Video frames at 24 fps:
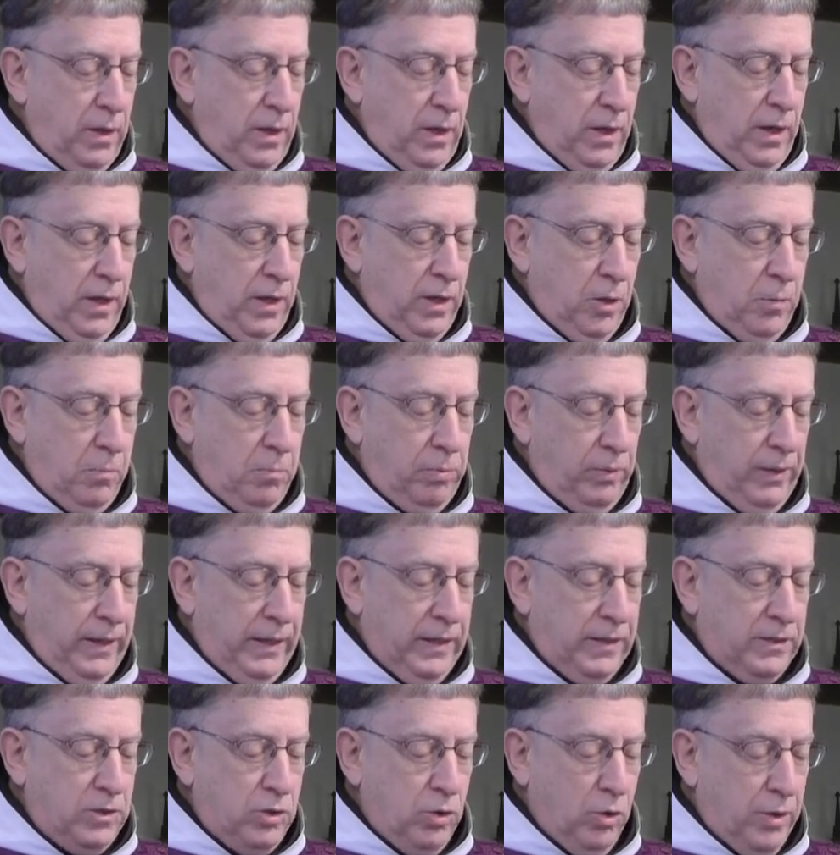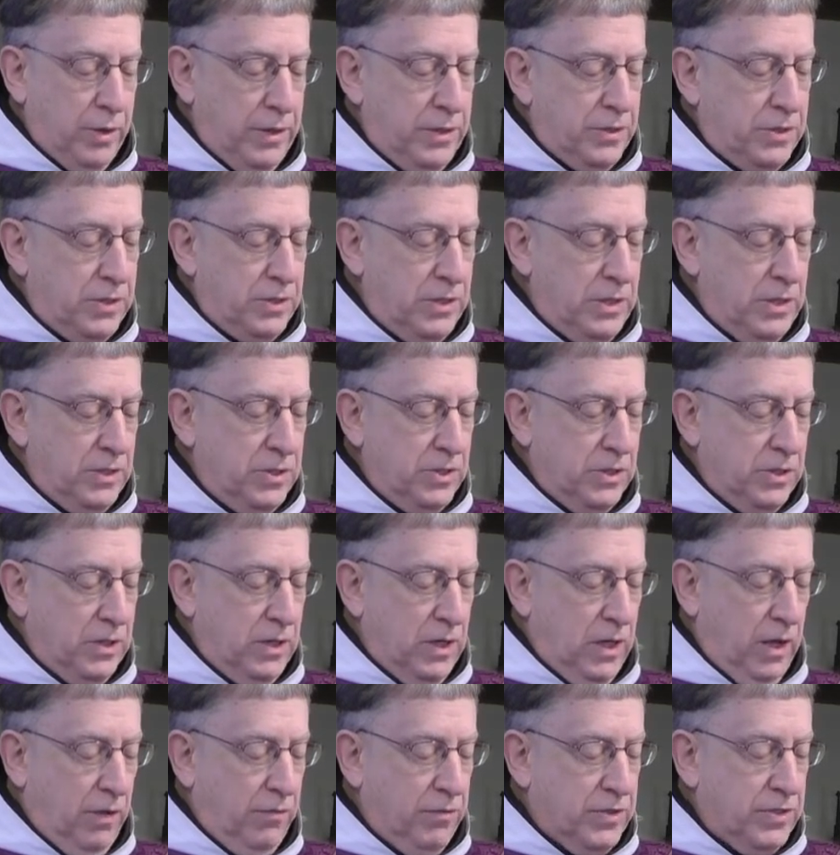an obligatory
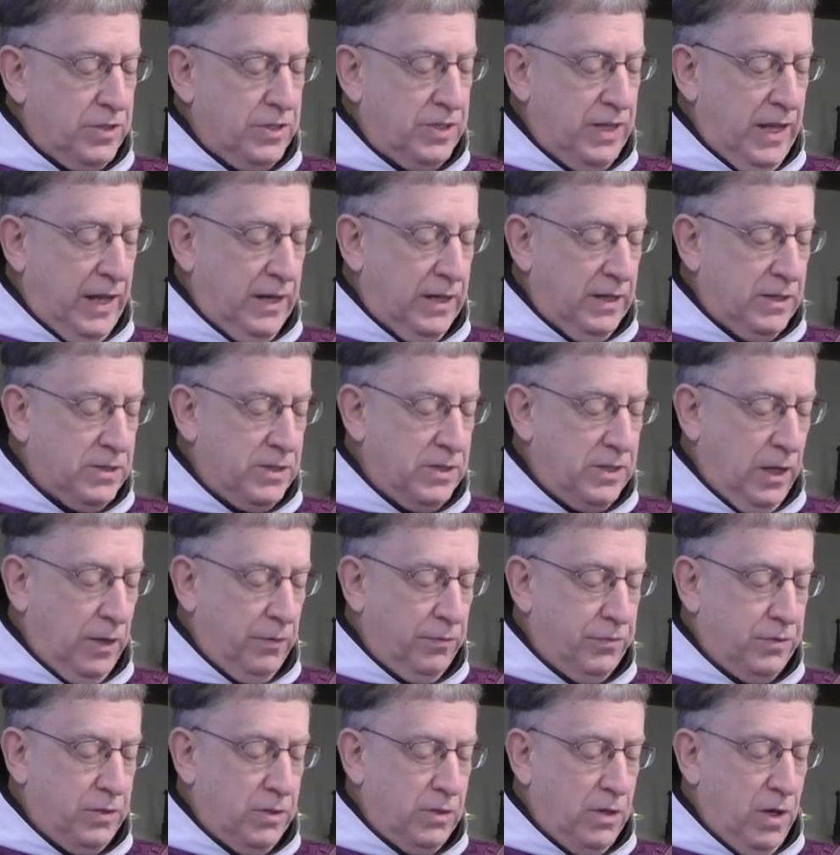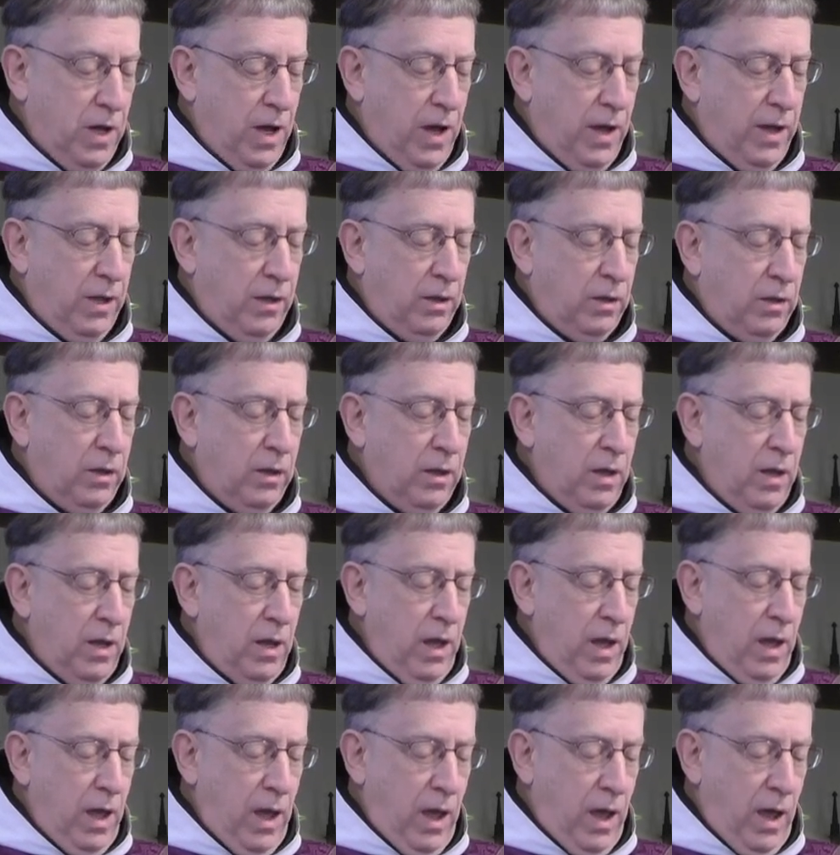season of ascetic self-denial
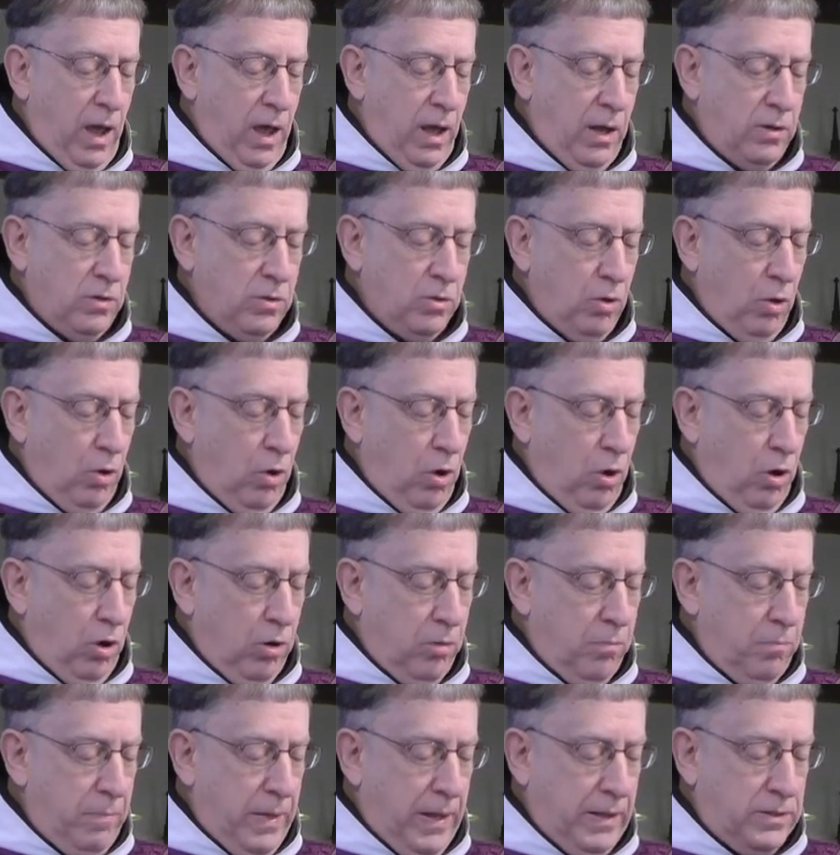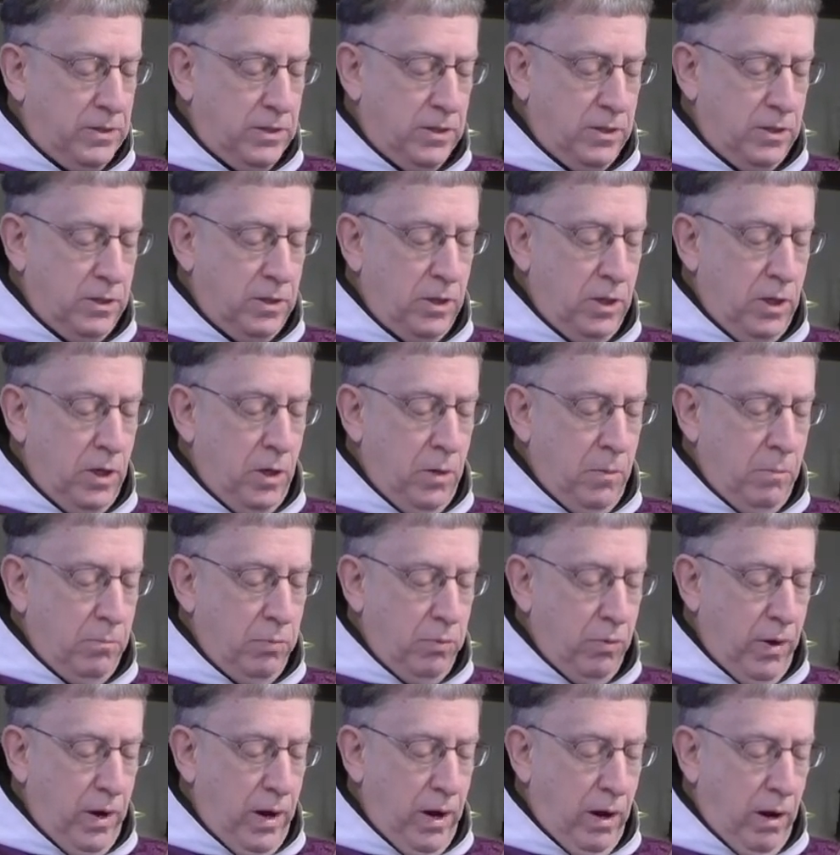and augmented
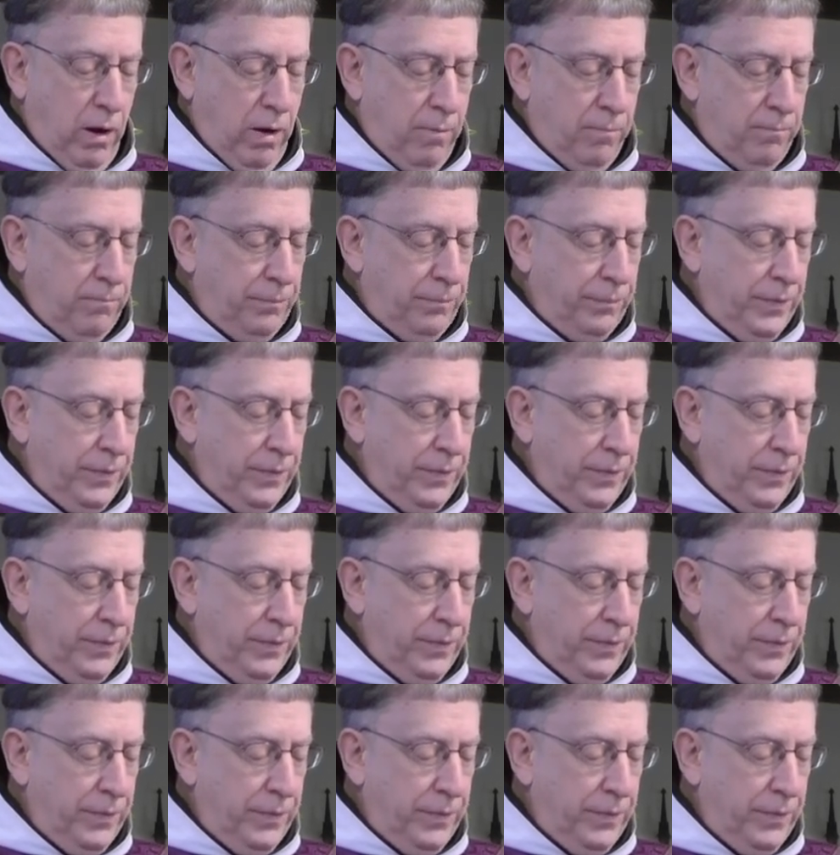prayer.